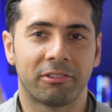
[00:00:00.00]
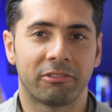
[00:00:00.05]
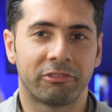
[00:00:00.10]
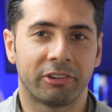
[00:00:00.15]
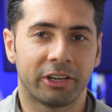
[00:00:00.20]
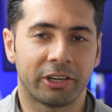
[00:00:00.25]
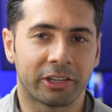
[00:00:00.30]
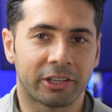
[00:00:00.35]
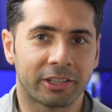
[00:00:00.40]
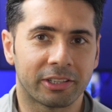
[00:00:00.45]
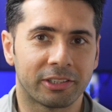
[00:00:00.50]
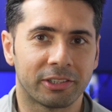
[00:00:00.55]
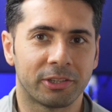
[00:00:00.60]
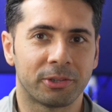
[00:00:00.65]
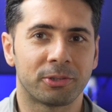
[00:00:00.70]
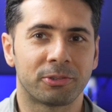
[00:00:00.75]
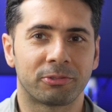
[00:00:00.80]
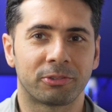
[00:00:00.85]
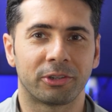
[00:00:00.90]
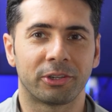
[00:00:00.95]
a very good
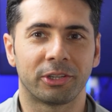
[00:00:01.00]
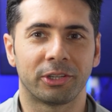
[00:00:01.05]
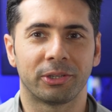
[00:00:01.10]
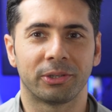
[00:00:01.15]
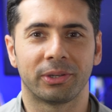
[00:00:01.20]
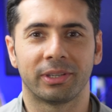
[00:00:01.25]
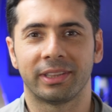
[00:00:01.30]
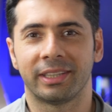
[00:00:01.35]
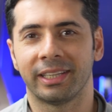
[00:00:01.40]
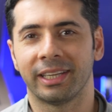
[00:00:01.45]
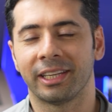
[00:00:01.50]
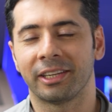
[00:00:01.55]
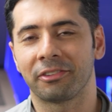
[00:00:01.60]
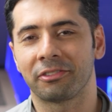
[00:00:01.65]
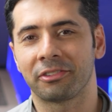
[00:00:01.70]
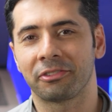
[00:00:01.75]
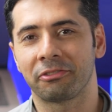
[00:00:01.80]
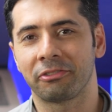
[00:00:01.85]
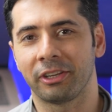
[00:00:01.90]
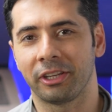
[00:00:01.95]
news for you at the end of
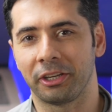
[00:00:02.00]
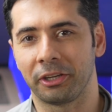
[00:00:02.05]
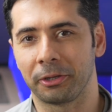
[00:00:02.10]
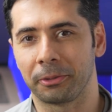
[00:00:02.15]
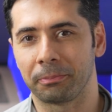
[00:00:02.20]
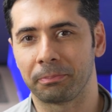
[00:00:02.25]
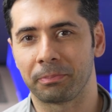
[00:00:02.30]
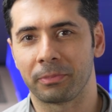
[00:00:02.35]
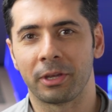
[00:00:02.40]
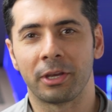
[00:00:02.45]
the video,